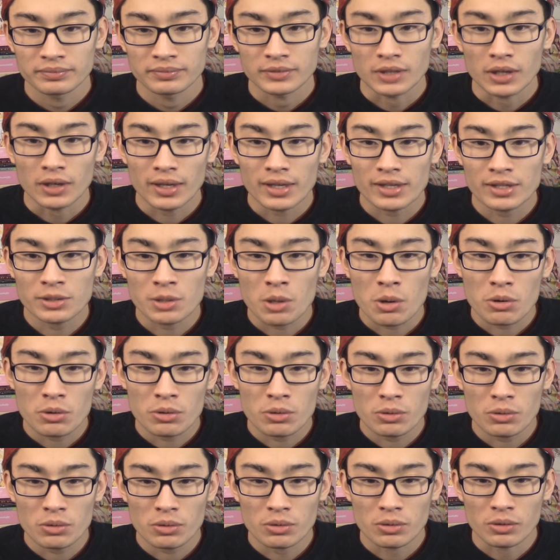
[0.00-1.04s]
Oh, that's so
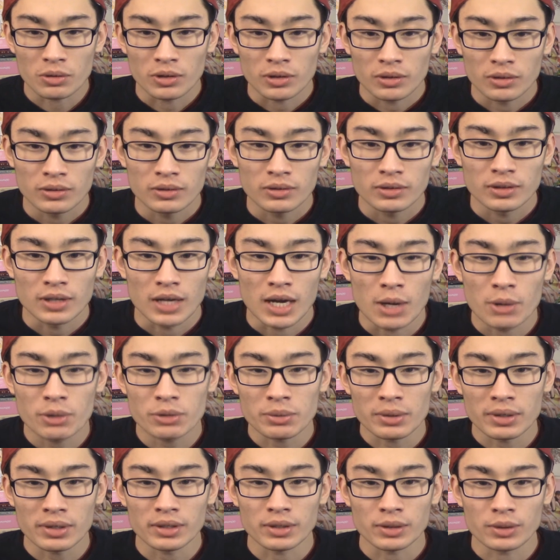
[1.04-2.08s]
cool. I always
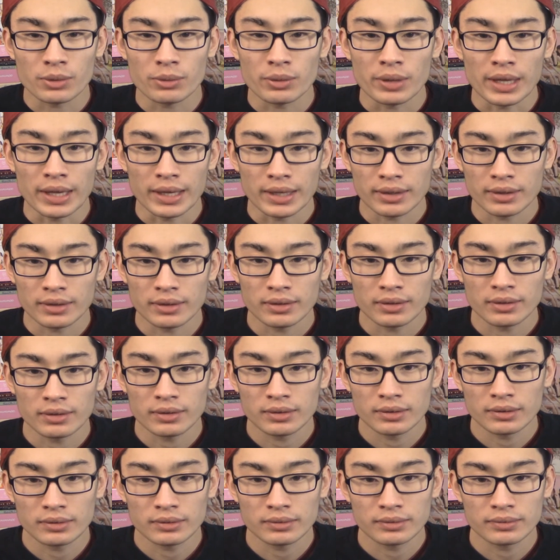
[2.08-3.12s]
wanted to do that.
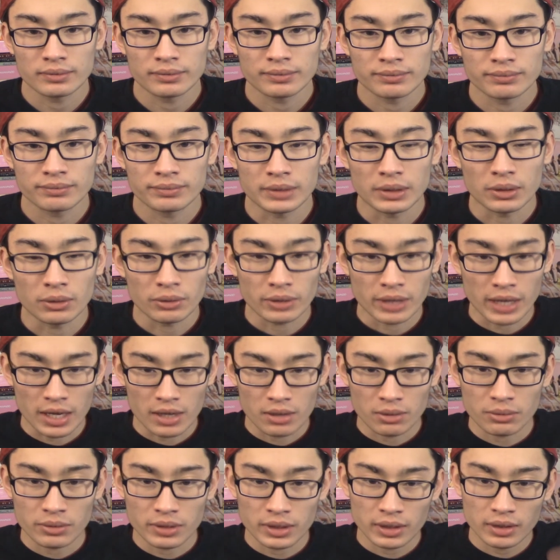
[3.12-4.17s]
The little
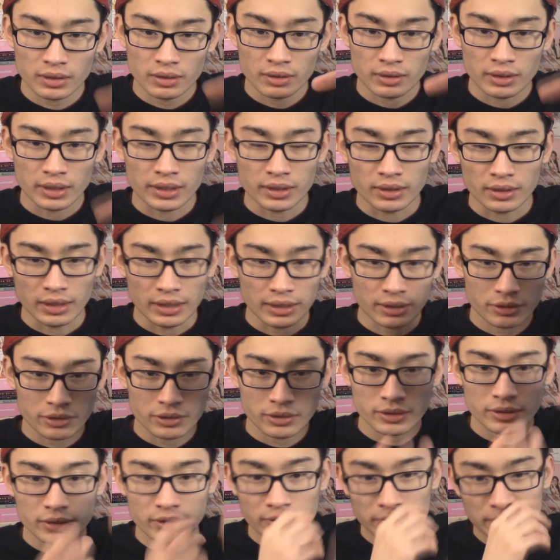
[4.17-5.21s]
candle thing and the
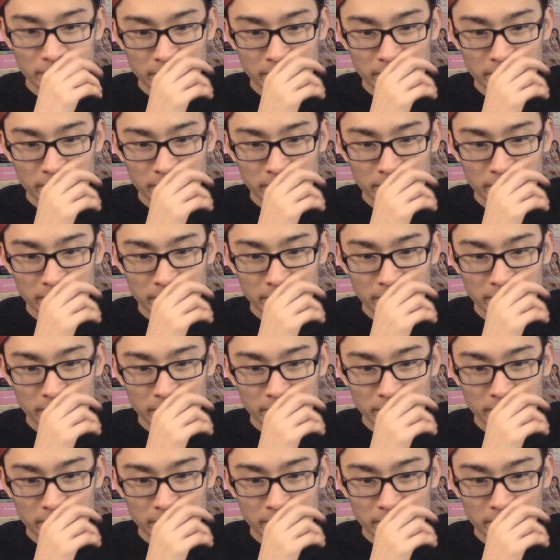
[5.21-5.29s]
lanterns.